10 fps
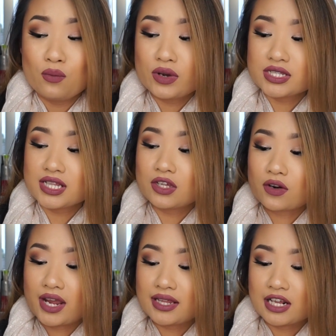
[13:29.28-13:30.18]
was the little
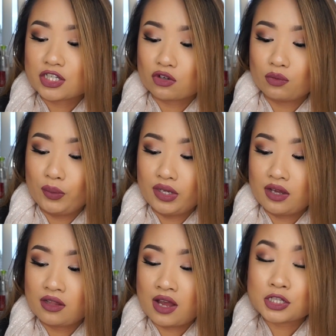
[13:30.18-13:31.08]
guy that I took with me
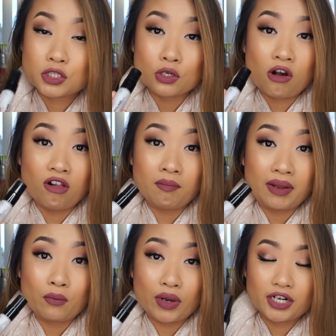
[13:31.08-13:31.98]
a lot to all of
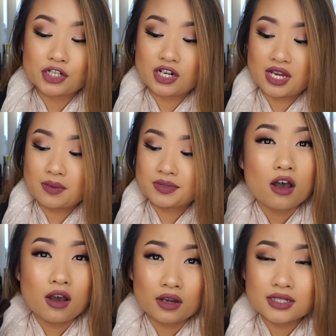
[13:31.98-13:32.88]
my wedding jobs.
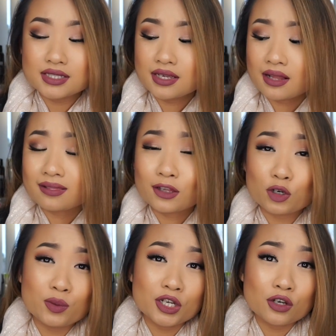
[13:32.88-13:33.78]
Honestly, a
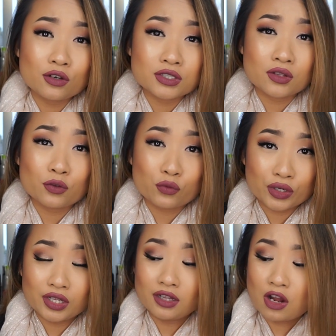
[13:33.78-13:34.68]
little bit goes a
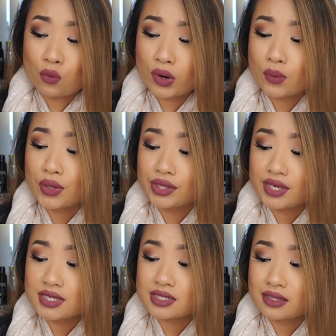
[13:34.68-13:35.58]
really long way with
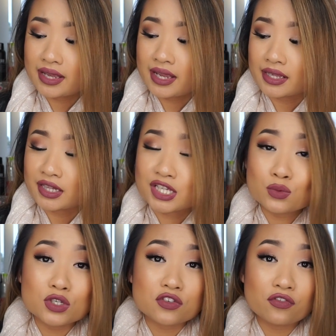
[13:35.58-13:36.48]
this. Like, this
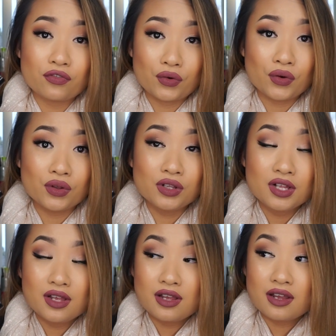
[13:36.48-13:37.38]
was full
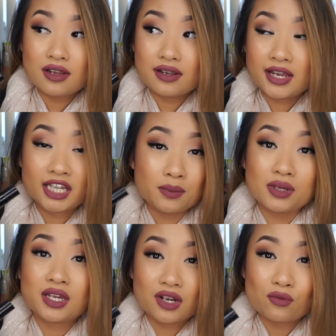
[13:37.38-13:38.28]
at the
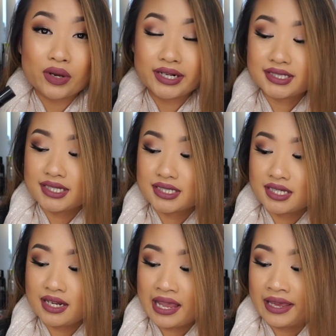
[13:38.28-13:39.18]
beginning of wedding
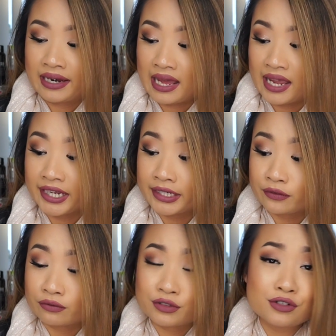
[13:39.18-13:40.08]
season, and I